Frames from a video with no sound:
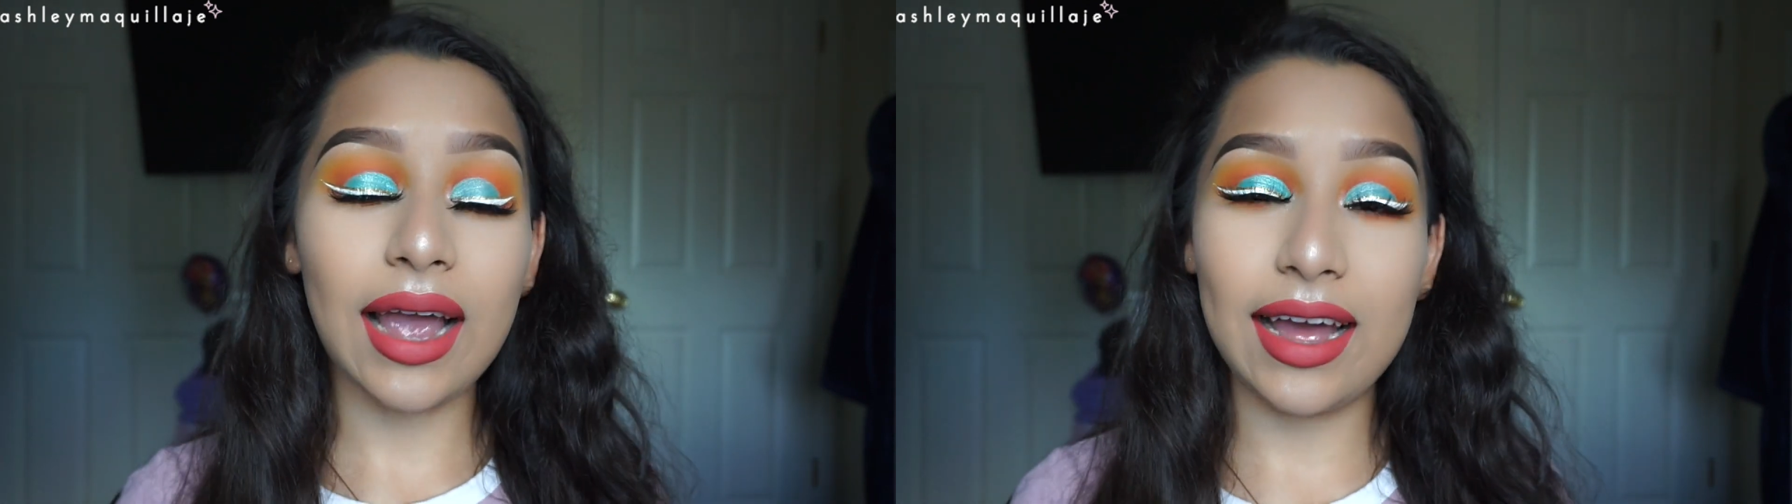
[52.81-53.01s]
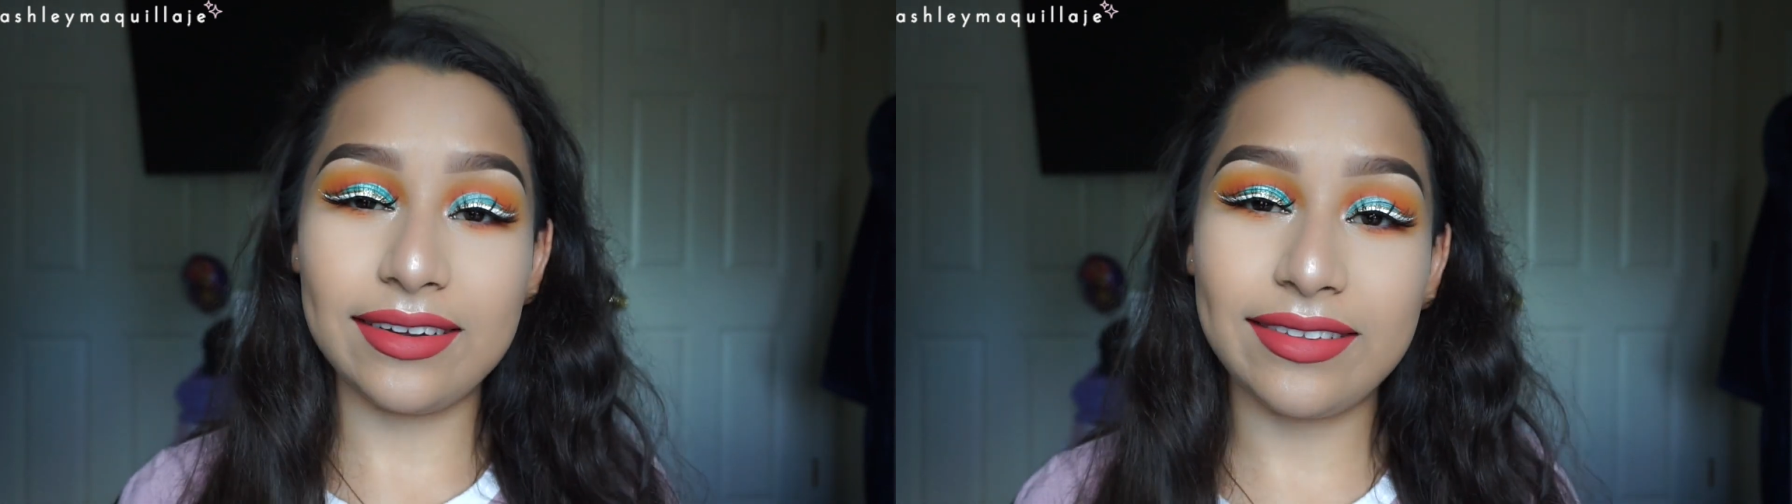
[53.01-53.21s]

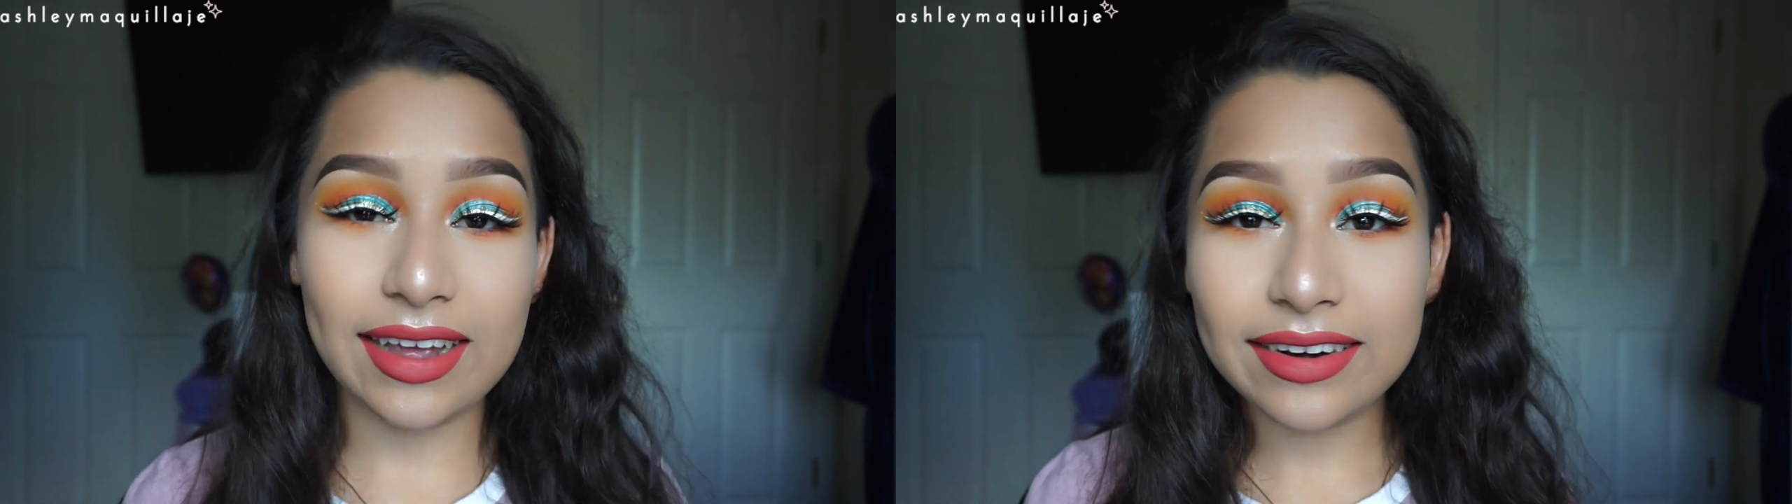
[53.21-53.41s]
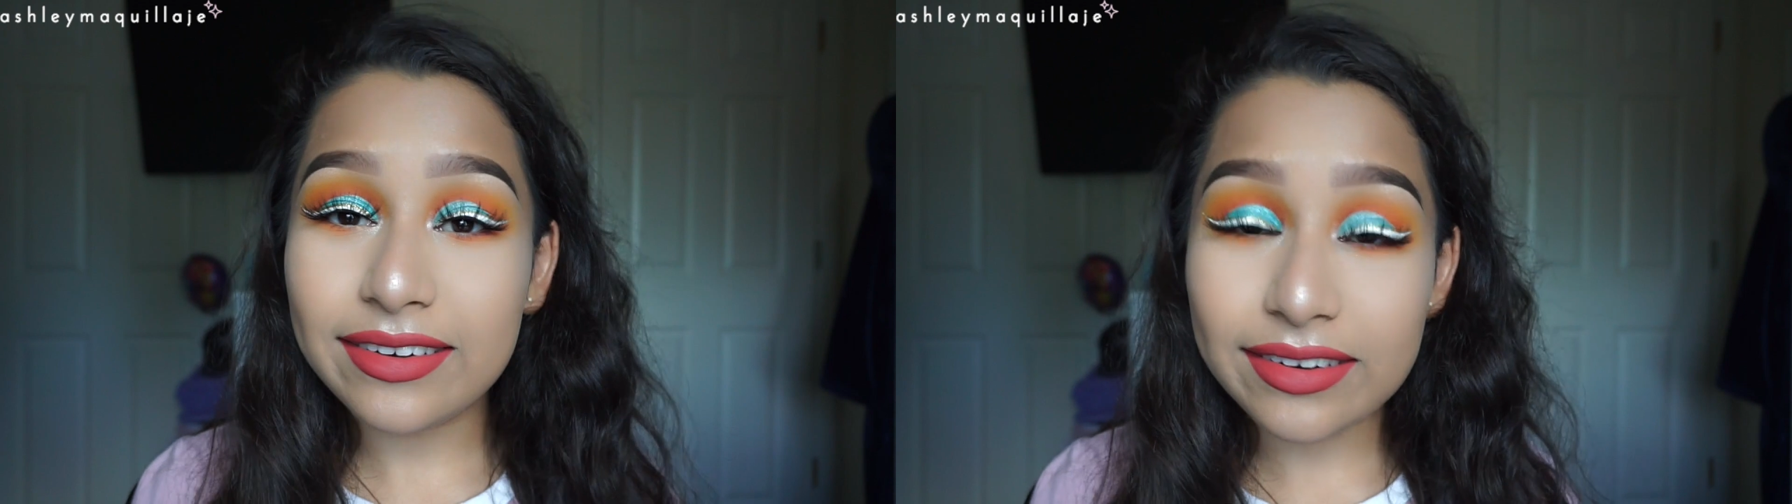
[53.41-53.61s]
I
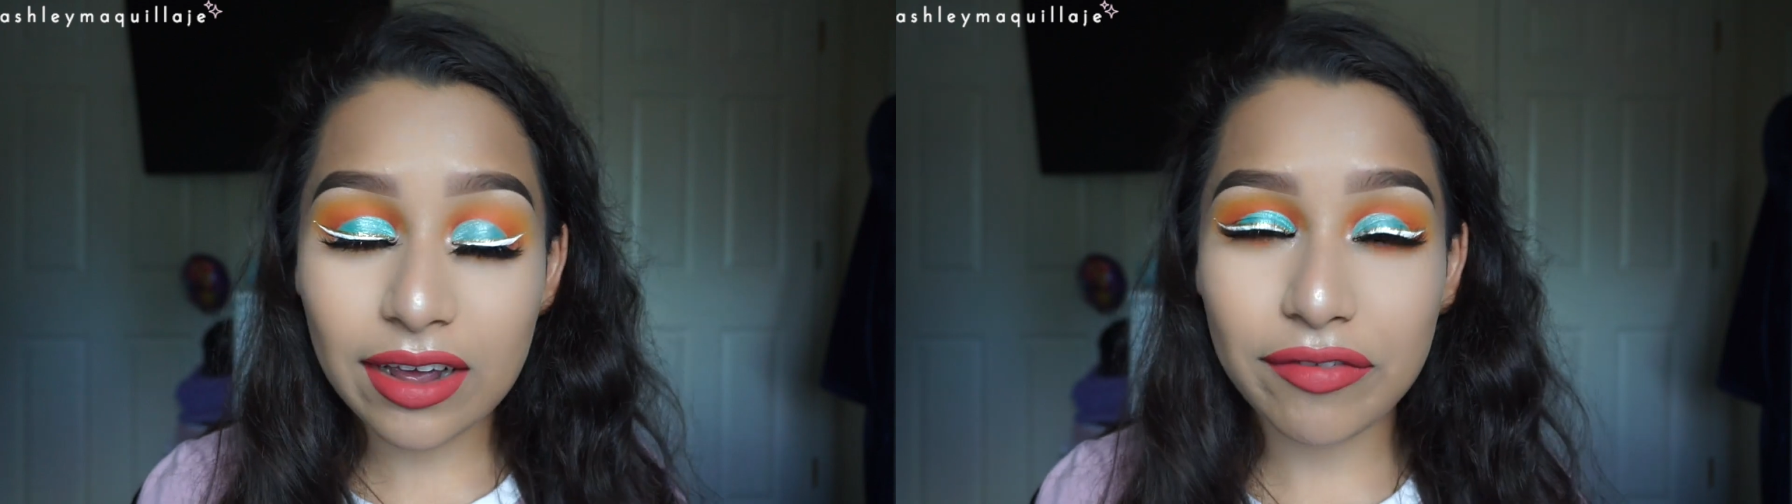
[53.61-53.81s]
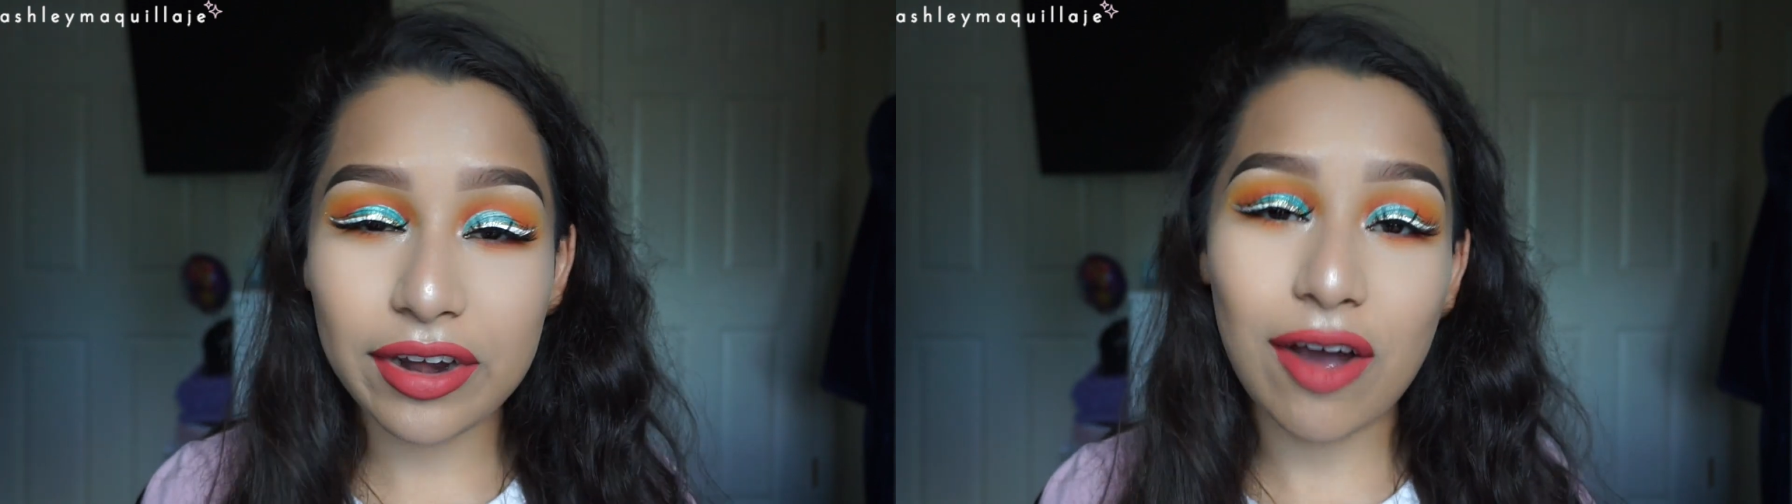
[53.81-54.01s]
decided to
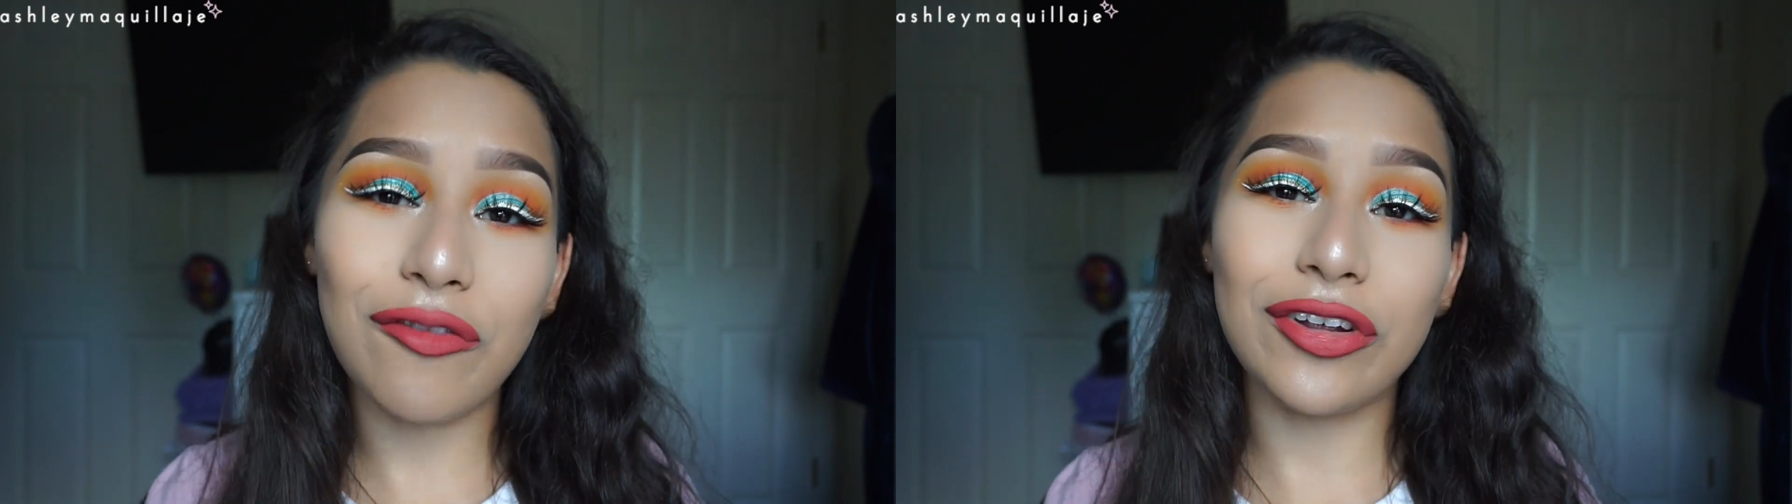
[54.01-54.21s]
tough it out